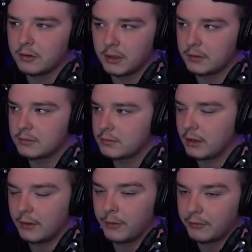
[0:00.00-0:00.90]
Like
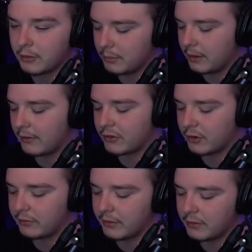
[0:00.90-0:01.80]
I went from
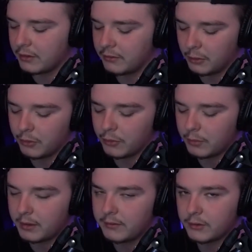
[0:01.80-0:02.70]
averaging 50 viewers 1
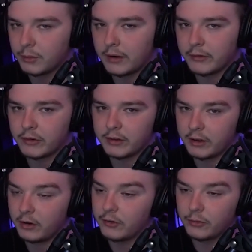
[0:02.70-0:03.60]
month to averaging like
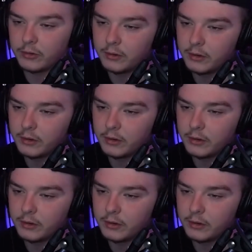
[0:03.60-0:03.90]
100.